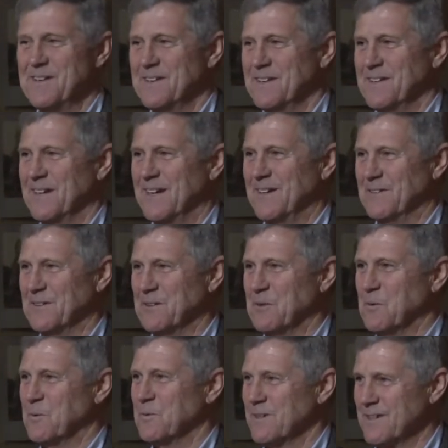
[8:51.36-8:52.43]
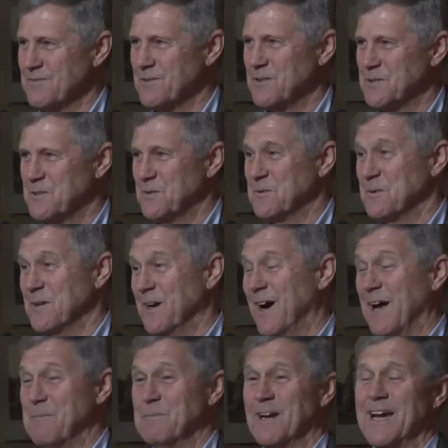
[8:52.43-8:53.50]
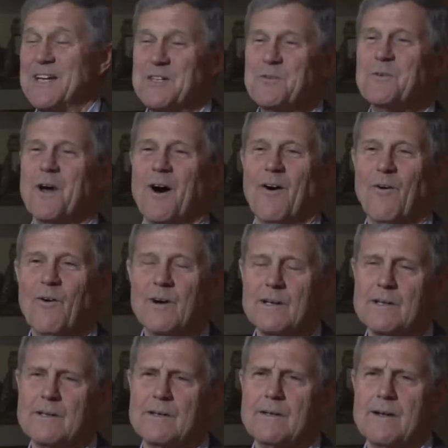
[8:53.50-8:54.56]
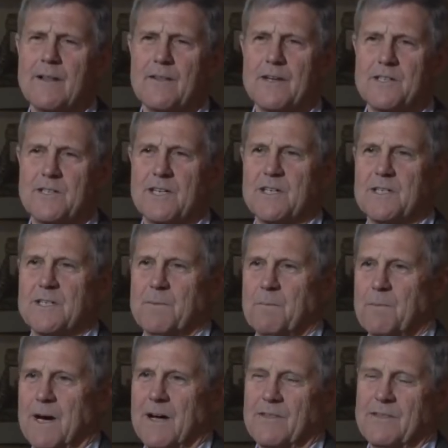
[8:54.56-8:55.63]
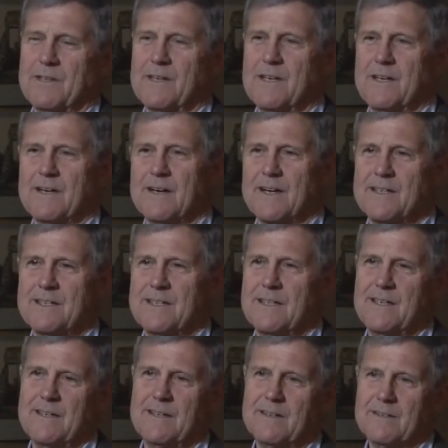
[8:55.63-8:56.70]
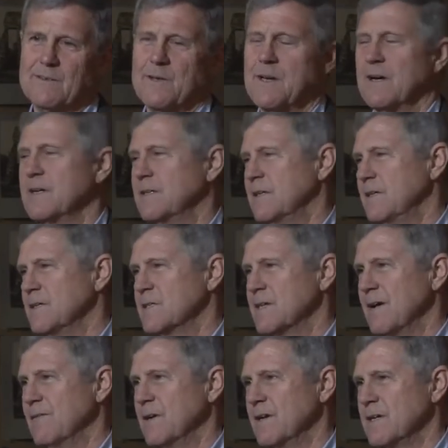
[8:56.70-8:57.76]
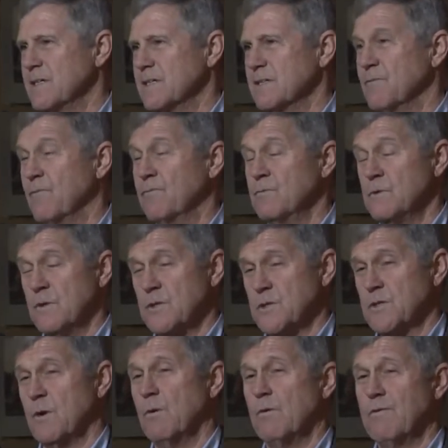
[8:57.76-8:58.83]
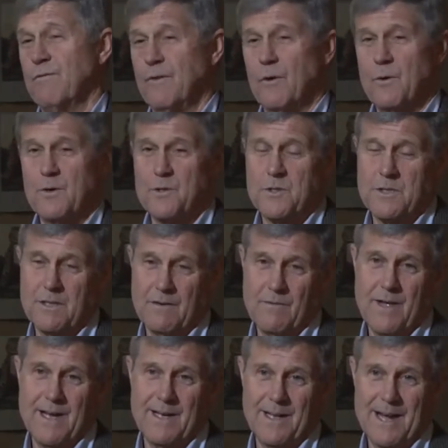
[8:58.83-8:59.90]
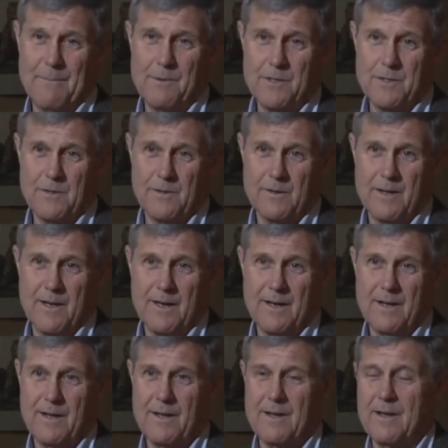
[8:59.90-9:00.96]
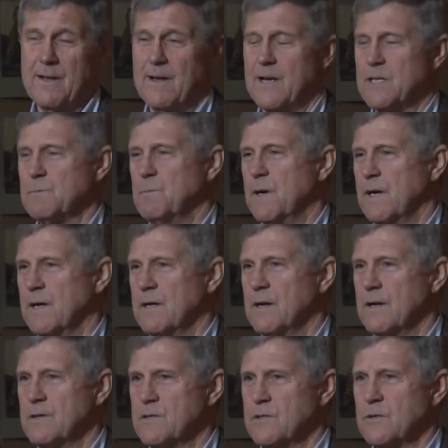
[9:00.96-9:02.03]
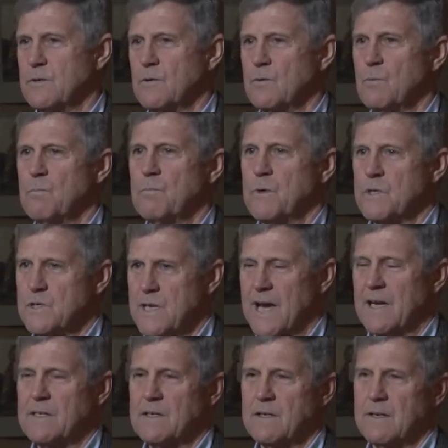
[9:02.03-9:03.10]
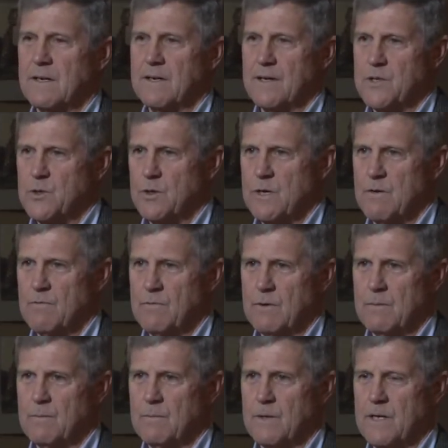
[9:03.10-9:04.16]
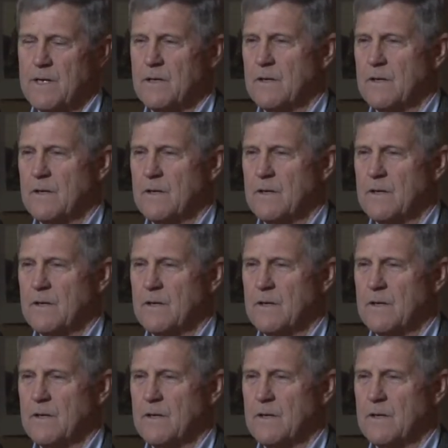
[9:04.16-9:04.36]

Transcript: And I don't know if they're true or not, but I do know that since the, about the 19, early 1970s, the, the sole focus of that laboratory has been to protect our country from the